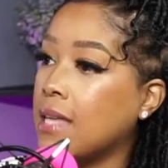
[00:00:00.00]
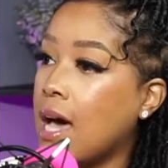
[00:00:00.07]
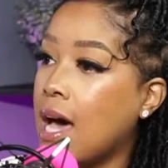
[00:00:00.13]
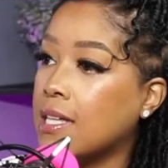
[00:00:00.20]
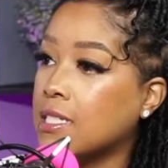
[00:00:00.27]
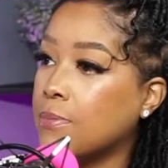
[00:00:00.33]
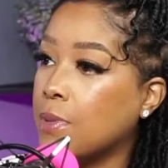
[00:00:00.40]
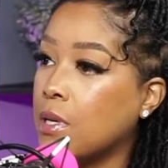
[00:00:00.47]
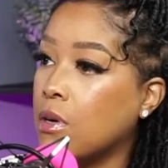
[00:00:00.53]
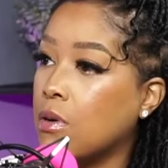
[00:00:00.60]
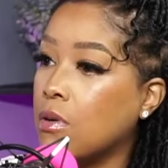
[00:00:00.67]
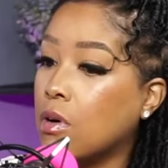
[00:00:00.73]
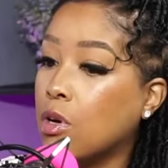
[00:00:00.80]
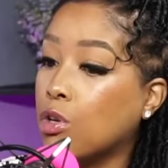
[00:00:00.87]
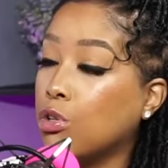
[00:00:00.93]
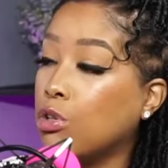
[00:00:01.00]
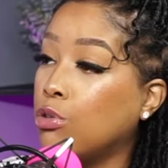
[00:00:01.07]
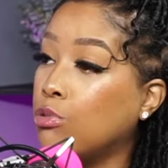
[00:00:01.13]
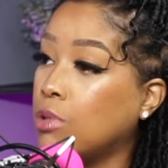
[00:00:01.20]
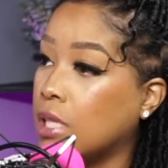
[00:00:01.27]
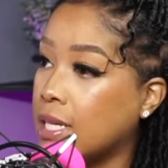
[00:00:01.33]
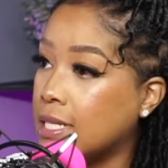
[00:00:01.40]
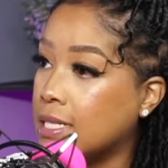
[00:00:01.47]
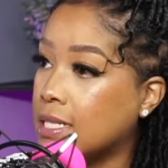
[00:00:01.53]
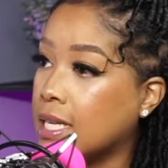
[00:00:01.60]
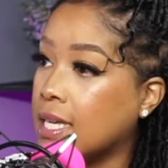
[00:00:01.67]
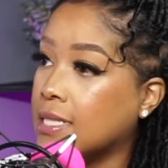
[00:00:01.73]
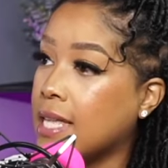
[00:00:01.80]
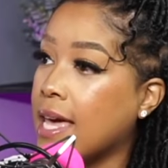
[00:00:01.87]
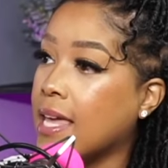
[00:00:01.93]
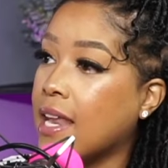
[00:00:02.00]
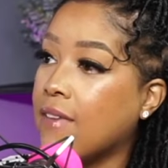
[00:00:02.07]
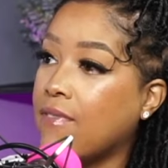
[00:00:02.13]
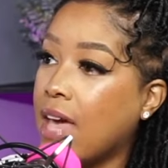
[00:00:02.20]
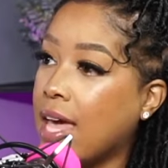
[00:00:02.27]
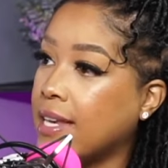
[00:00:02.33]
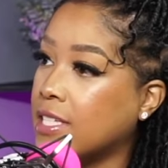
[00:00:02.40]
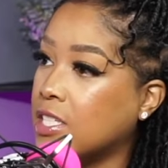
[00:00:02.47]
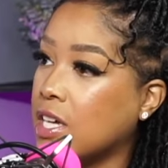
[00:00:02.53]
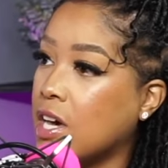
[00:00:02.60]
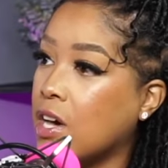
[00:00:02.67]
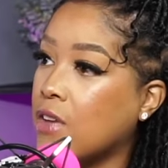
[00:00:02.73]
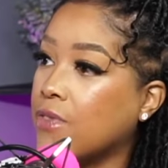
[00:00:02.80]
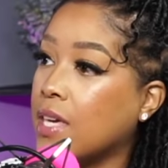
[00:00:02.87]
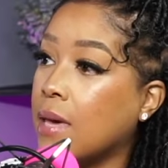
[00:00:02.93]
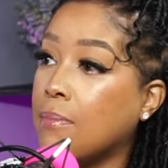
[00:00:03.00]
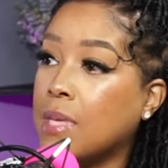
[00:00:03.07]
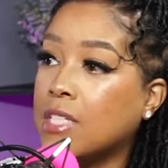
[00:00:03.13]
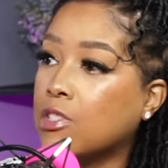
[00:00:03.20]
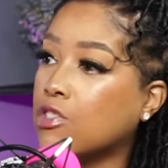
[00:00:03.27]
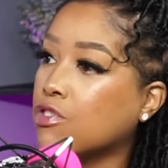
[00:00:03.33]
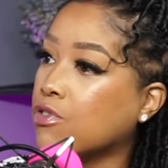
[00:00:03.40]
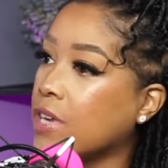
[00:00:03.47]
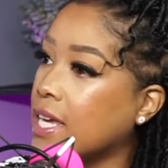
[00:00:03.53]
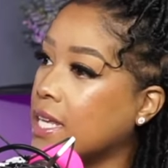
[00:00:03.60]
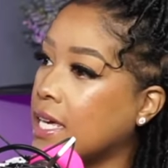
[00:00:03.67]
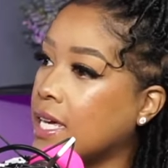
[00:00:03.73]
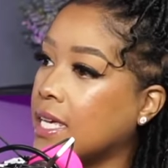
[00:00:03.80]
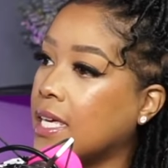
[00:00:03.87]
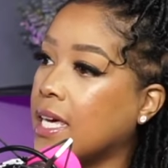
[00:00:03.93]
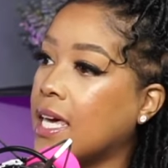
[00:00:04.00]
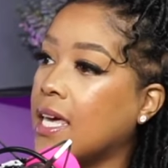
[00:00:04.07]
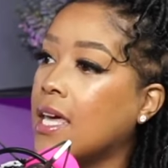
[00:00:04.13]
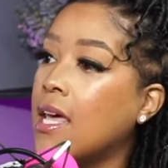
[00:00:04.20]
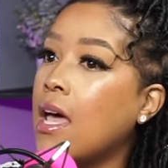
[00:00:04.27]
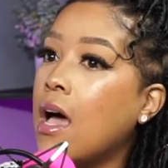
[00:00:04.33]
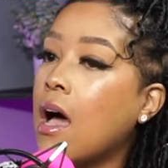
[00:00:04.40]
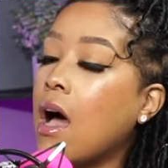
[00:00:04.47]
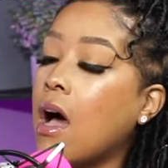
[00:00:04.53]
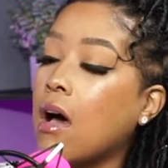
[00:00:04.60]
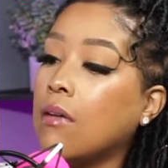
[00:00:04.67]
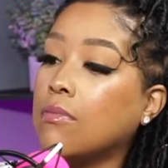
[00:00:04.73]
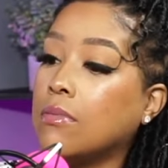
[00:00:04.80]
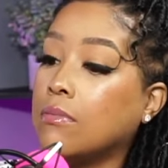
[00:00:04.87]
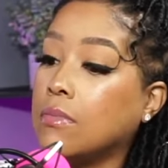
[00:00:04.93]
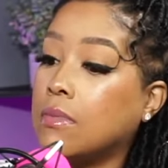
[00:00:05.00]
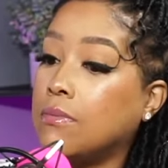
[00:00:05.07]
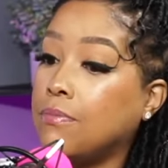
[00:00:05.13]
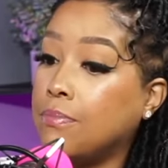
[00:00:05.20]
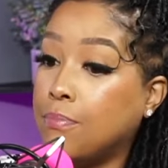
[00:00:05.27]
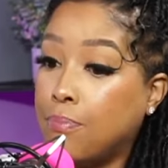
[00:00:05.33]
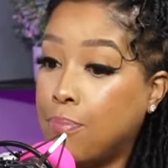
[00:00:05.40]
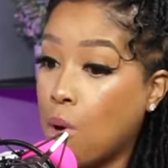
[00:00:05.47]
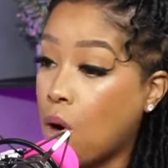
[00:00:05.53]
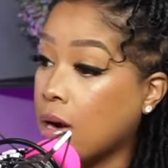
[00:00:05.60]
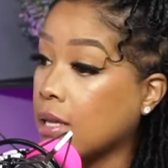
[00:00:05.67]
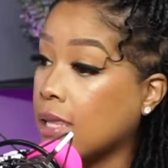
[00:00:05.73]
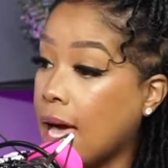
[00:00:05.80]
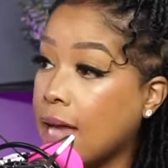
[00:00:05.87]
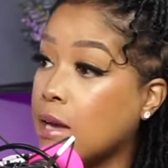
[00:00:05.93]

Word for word: hospital clueless, get taken advantage of, get mistreated, get uh, borderline